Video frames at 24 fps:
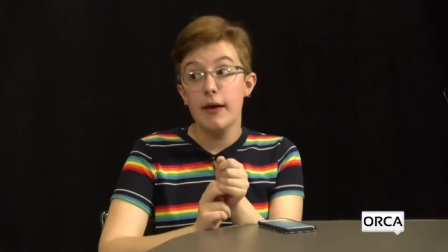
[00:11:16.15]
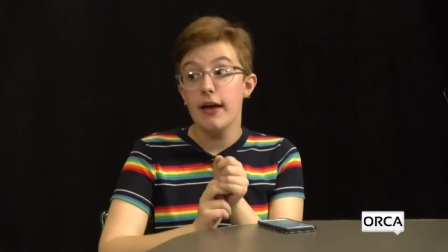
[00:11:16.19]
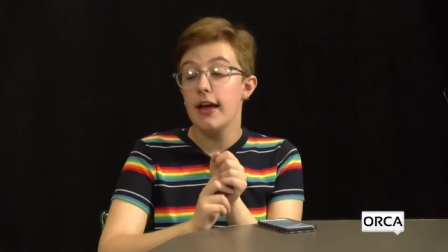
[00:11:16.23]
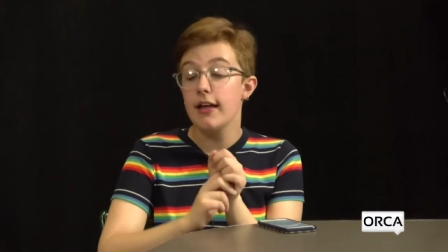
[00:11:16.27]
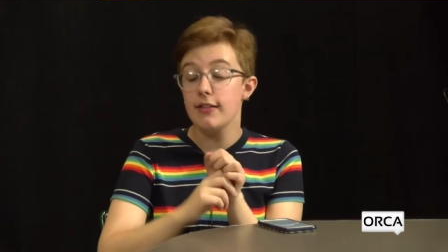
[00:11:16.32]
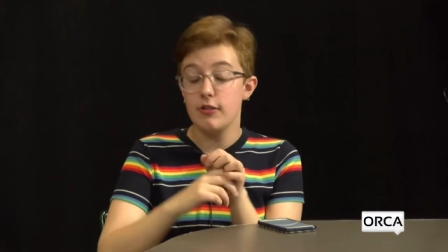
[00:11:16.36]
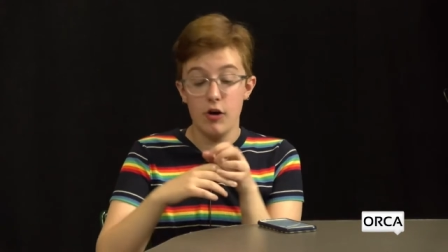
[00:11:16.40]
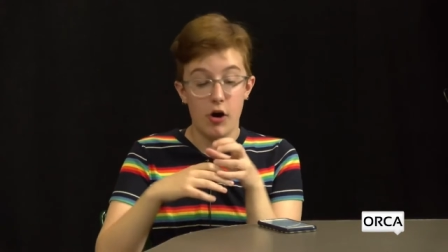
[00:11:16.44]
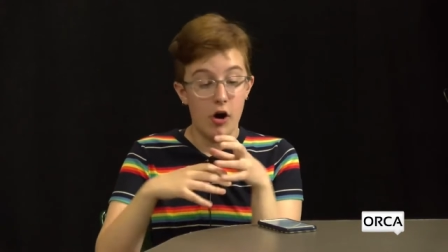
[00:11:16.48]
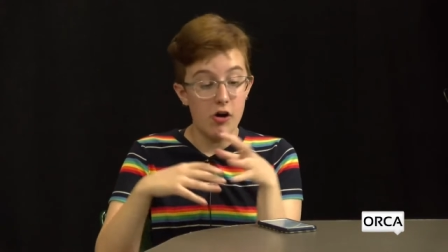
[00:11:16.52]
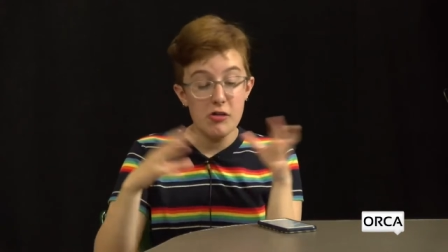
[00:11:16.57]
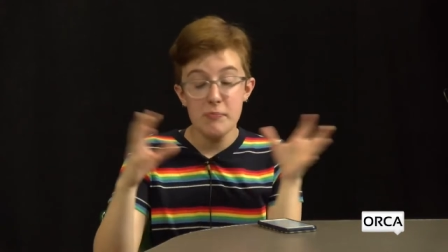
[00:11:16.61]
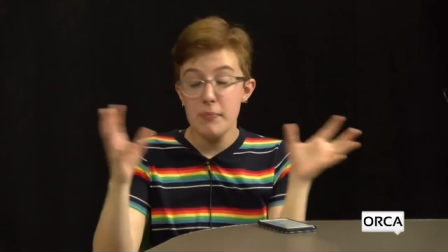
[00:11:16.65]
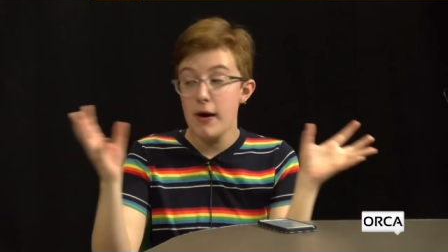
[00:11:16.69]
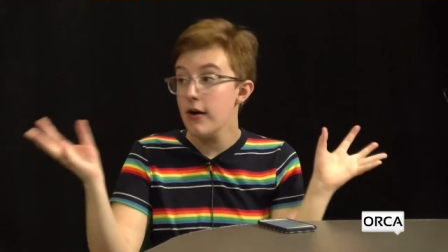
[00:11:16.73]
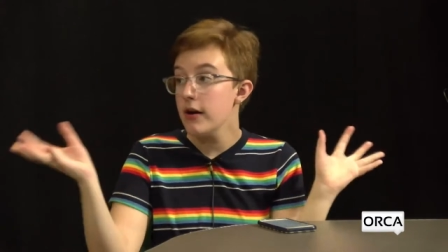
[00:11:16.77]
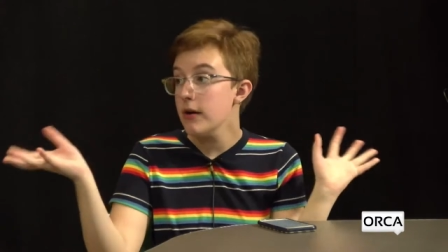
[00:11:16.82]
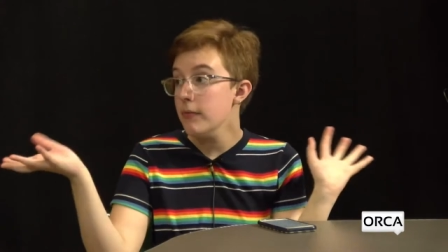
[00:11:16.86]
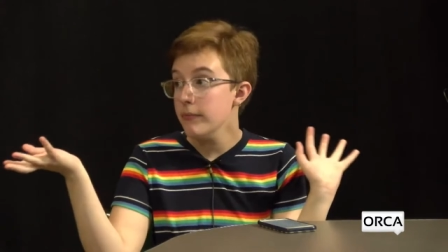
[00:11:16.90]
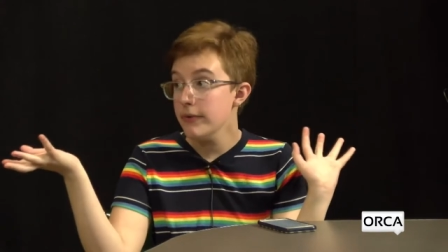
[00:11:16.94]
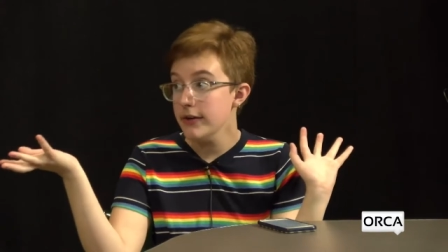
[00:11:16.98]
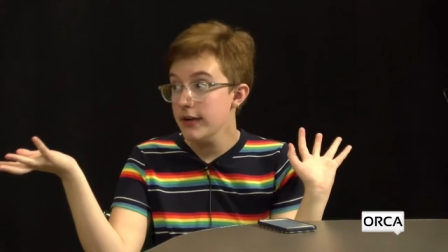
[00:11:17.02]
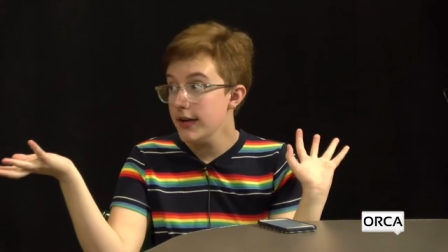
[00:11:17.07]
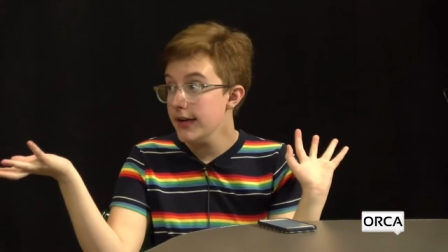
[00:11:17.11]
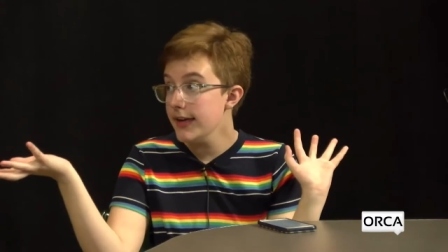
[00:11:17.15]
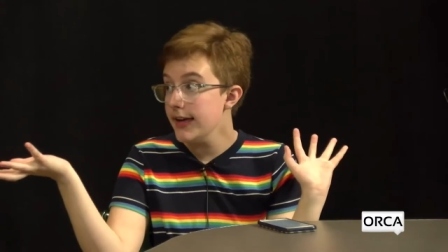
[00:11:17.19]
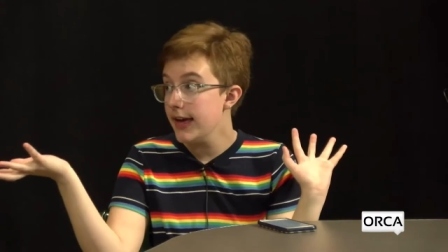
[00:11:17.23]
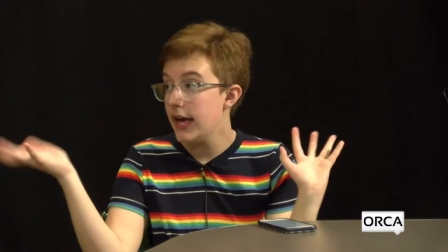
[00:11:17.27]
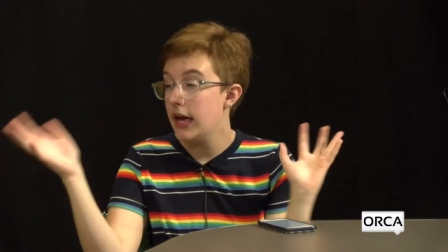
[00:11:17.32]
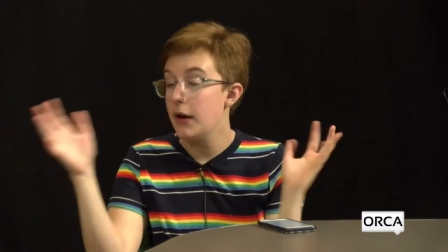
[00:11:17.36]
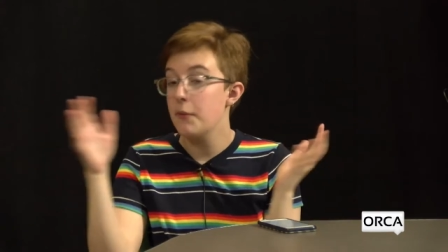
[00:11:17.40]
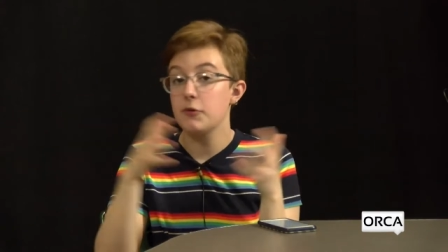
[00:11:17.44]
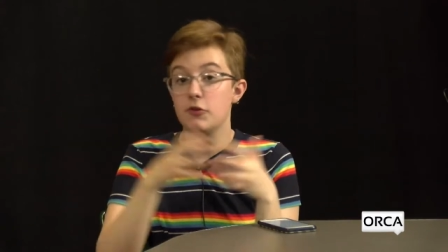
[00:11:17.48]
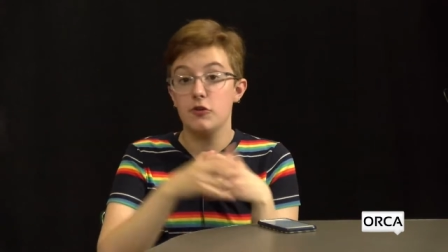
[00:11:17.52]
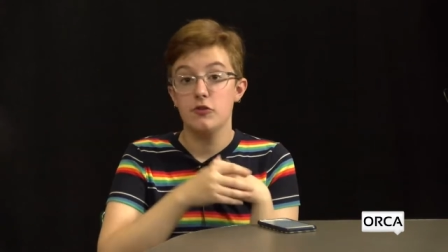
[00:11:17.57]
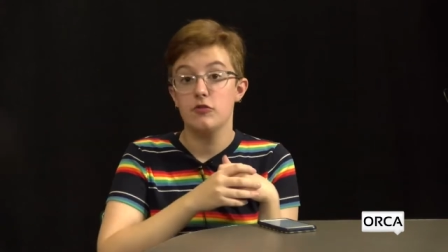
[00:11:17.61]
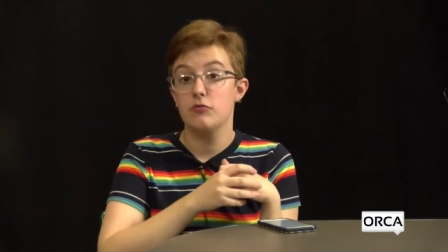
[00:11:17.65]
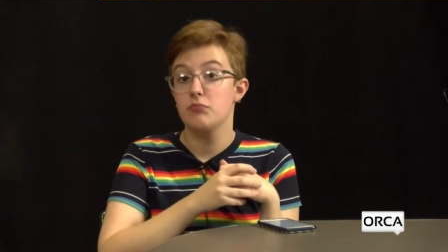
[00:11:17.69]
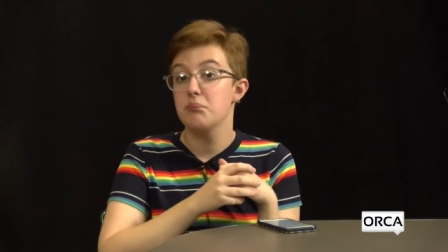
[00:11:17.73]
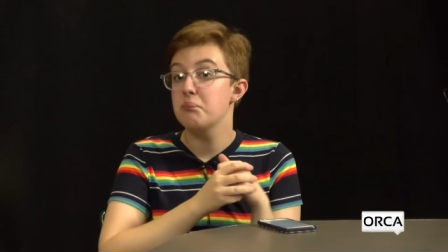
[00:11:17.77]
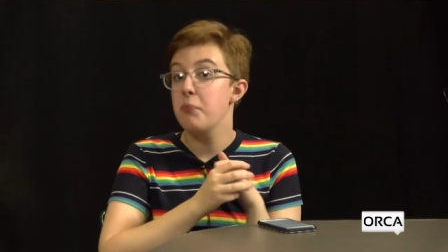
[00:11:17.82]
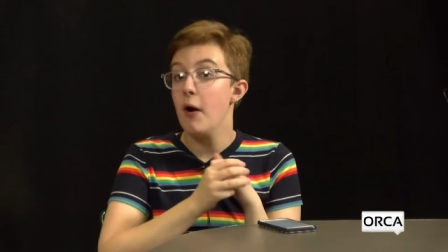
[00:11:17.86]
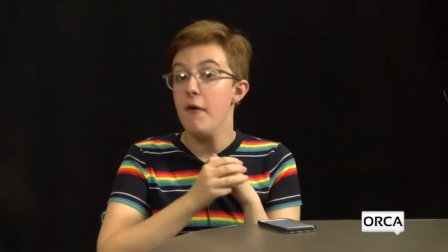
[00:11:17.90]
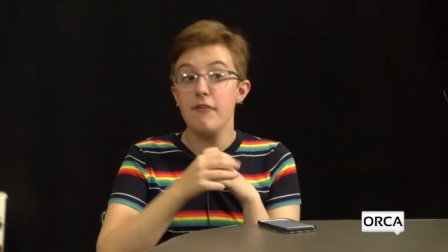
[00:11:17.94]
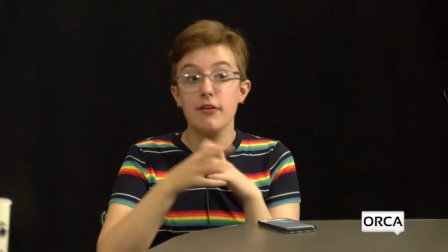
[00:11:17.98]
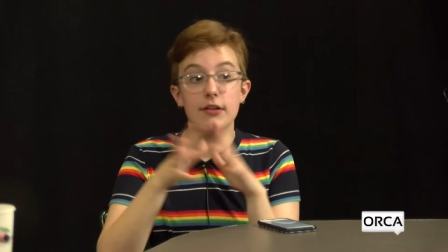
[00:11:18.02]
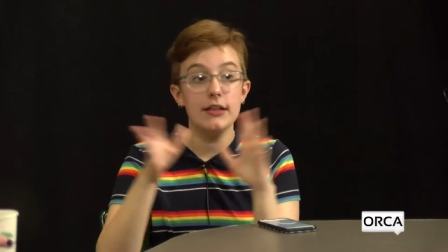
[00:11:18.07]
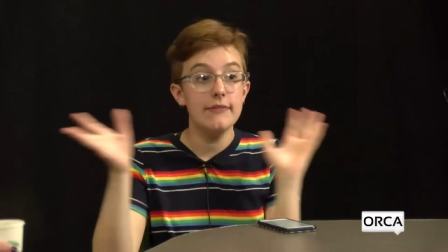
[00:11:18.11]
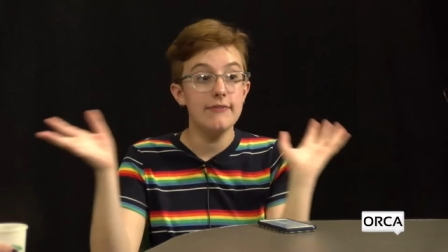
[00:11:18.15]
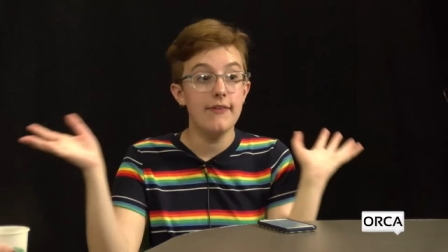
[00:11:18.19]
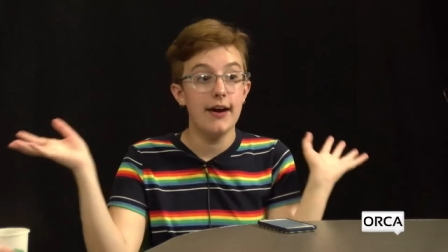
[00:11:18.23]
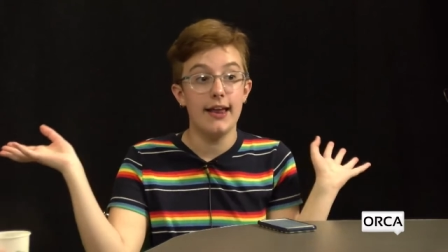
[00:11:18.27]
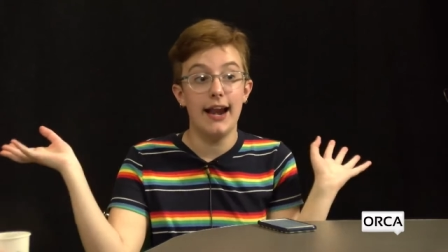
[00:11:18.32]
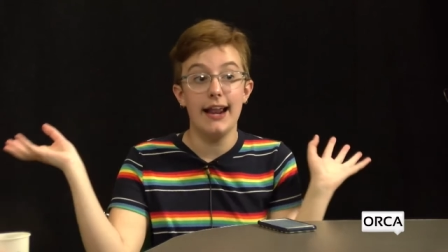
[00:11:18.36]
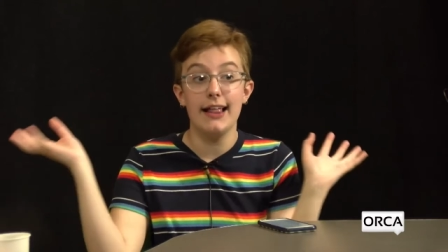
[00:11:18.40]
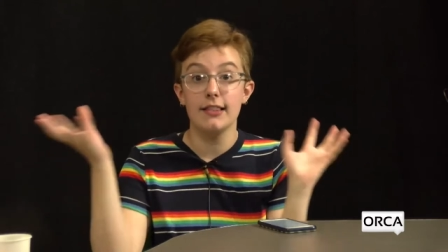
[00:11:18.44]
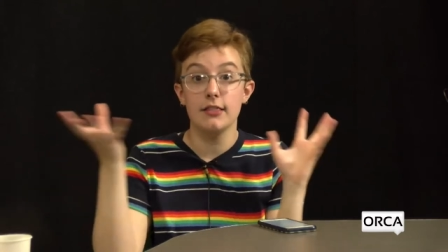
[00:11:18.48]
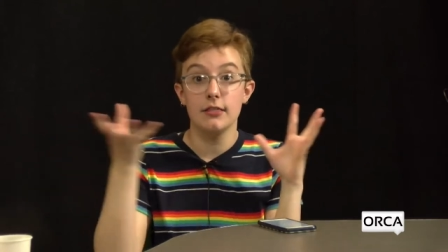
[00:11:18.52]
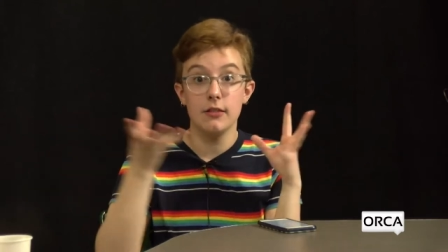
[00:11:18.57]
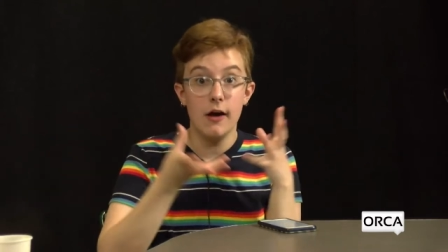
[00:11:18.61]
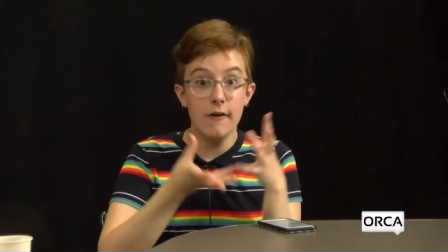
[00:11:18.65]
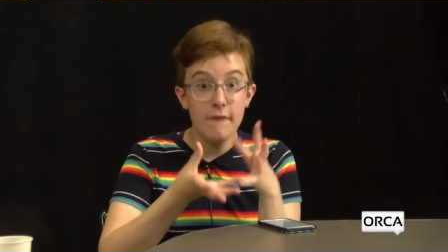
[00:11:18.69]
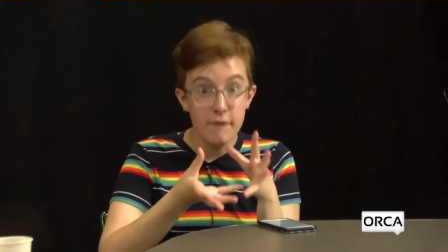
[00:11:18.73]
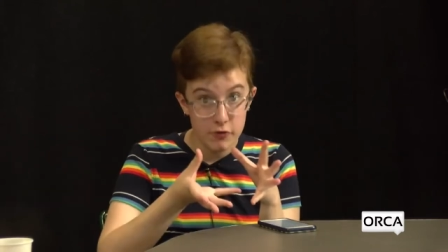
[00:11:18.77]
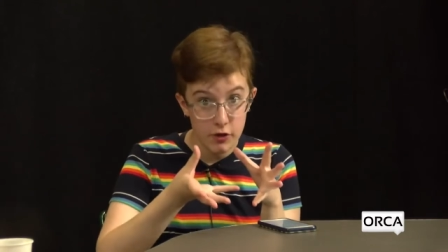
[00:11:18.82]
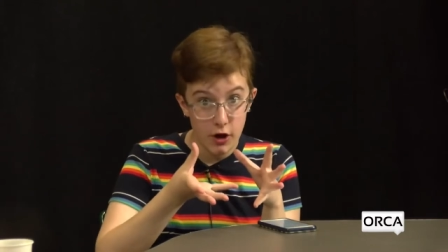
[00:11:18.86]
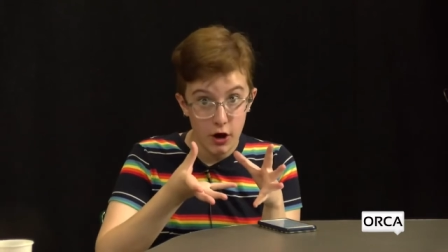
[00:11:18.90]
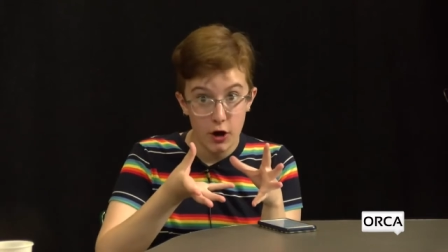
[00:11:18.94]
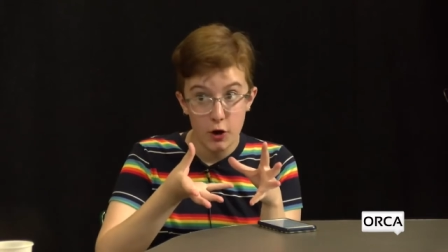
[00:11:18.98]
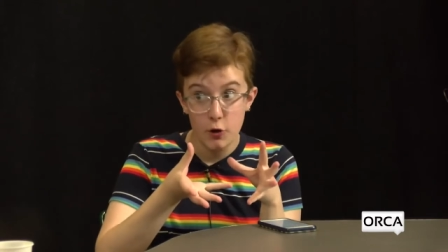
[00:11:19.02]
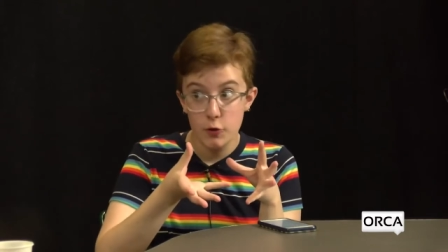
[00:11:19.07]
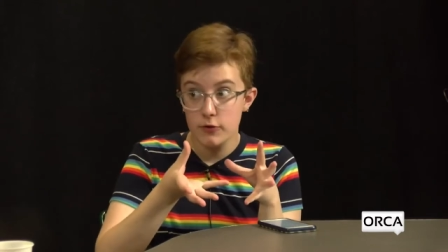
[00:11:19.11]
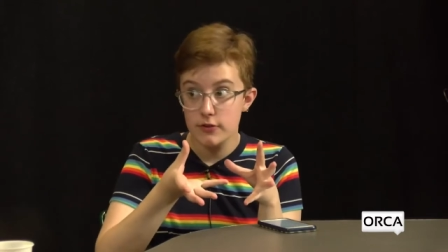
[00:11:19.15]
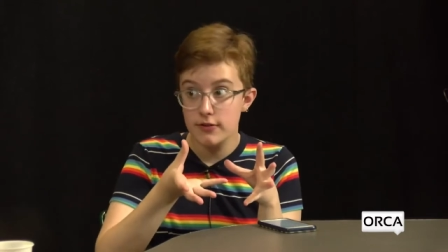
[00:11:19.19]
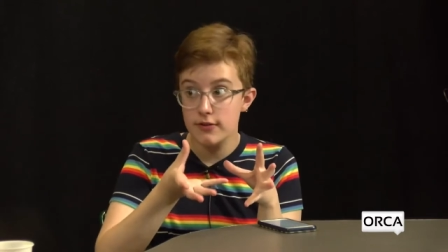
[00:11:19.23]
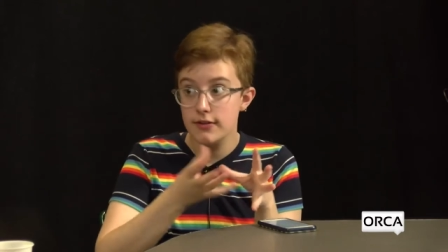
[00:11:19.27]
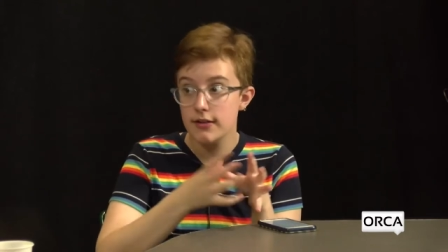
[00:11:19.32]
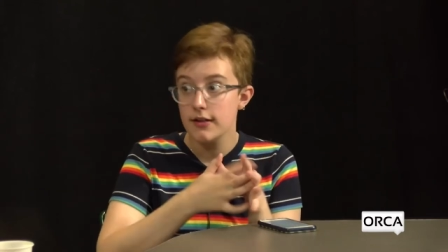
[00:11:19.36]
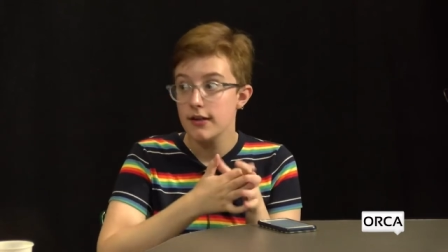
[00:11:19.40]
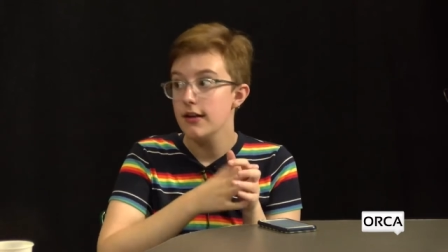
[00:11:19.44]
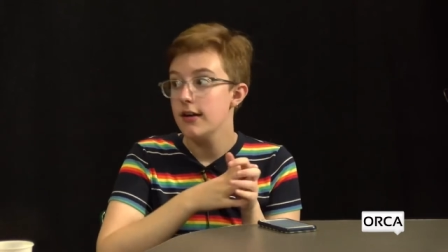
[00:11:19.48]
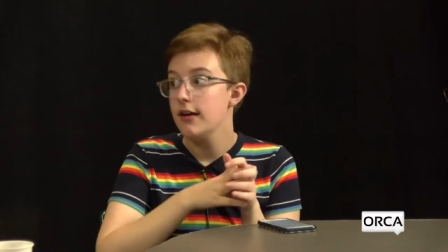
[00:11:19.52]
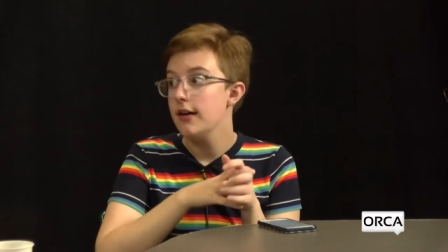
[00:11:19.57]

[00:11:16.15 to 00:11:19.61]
It's all about him being gay, which is perfectly fine. I love those.